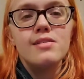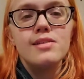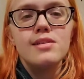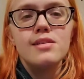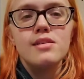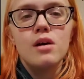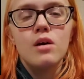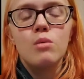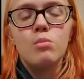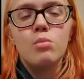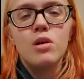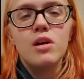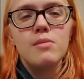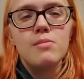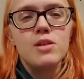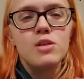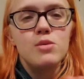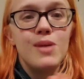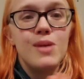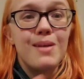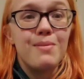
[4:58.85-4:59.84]
So pretty
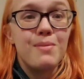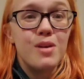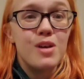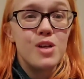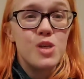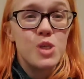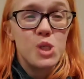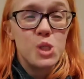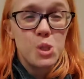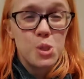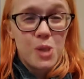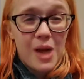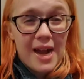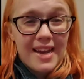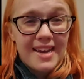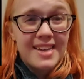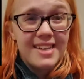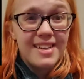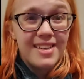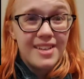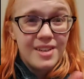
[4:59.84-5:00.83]
much what I'm gonna try
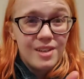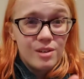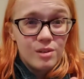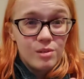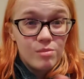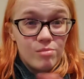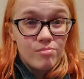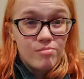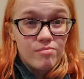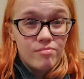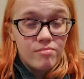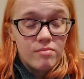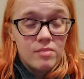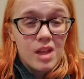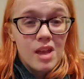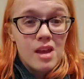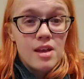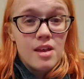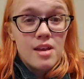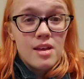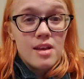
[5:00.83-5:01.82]
to do
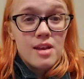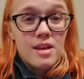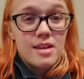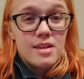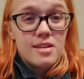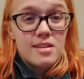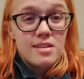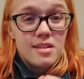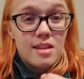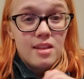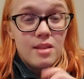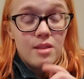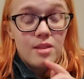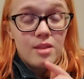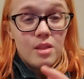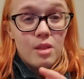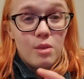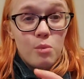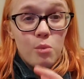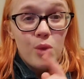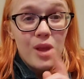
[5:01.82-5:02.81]
is
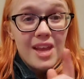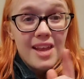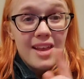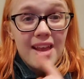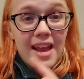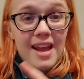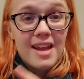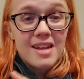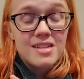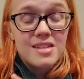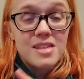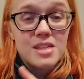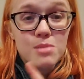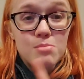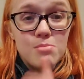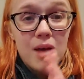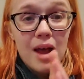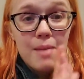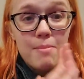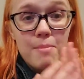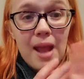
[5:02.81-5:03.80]
the weekends
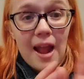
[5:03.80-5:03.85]
my